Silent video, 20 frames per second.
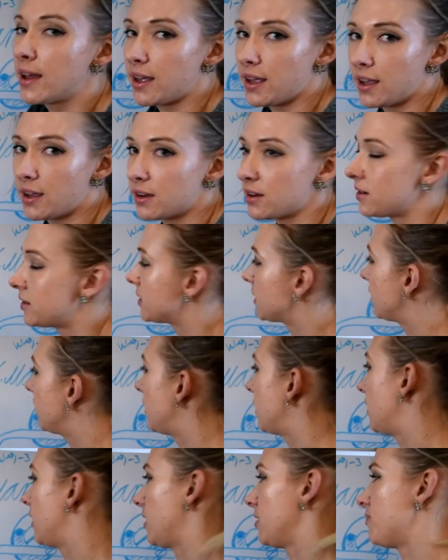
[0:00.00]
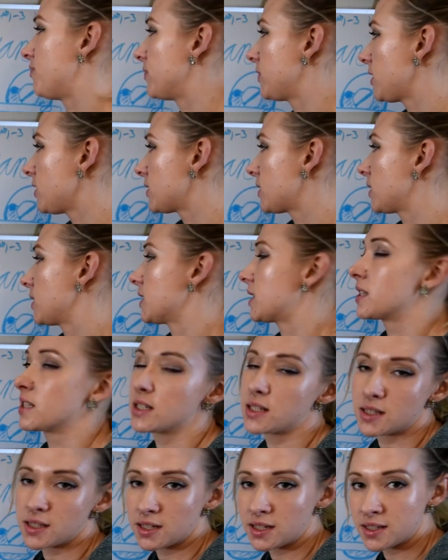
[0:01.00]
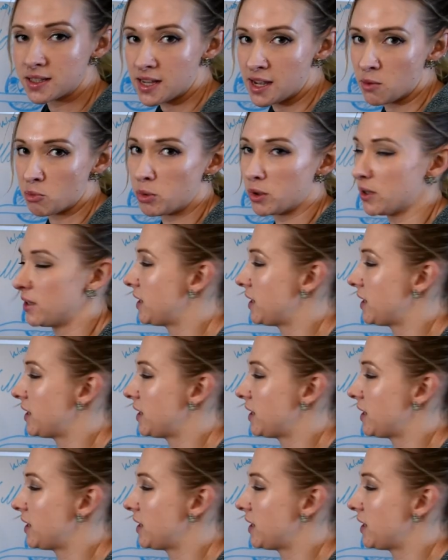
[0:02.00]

And uh, using this as an example,